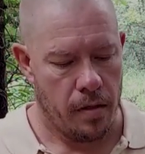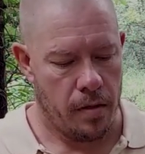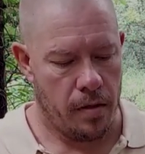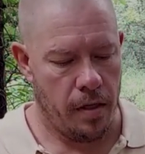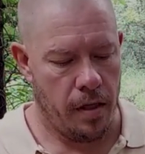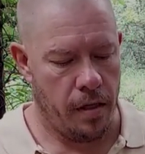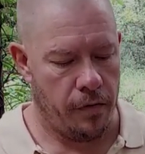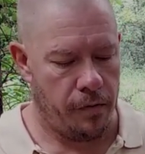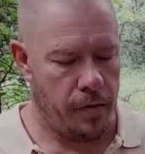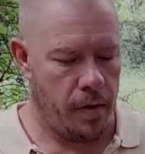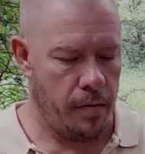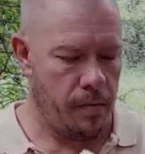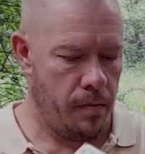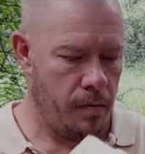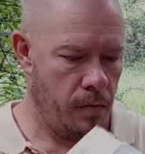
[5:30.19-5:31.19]
3 of
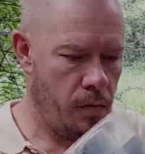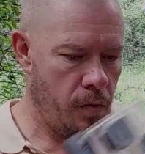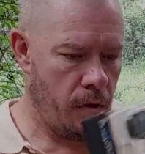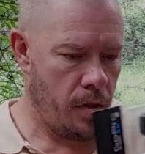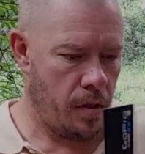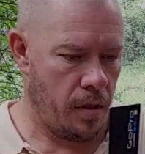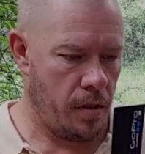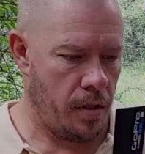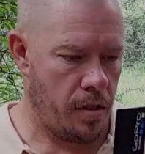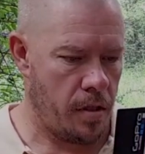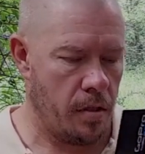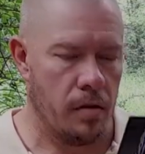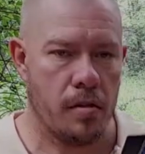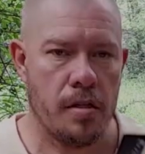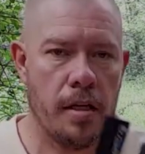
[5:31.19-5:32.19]
them with
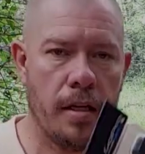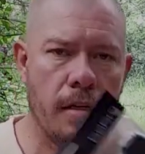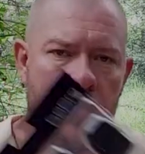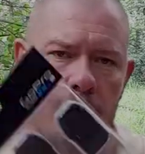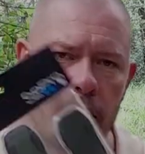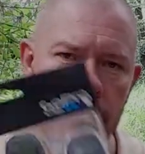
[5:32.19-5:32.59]
additional stickers.